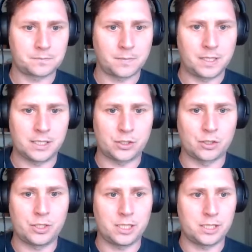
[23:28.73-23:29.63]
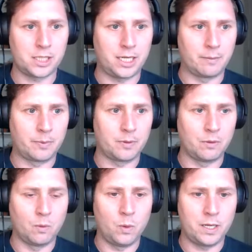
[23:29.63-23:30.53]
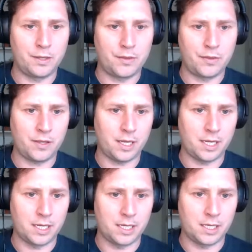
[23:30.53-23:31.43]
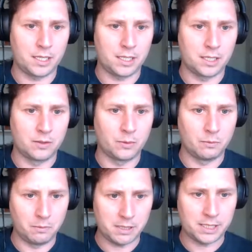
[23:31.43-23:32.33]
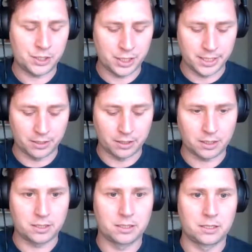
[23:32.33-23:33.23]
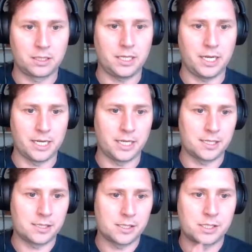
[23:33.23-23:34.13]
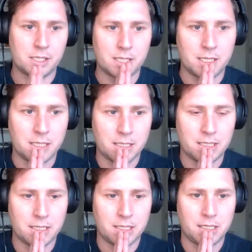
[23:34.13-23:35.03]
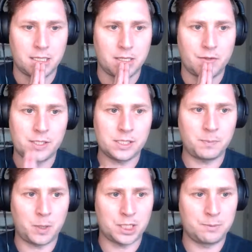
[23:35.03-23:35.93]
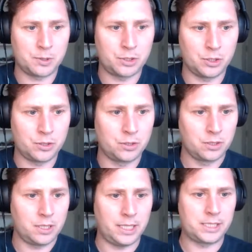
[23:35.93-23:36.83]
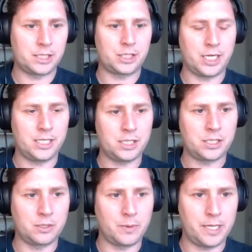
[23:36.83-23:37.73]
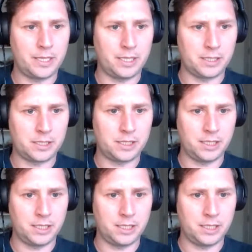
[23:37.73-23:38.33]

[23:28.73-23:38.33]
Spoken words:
associated type with a generic. And this is possible too. It just changes the way that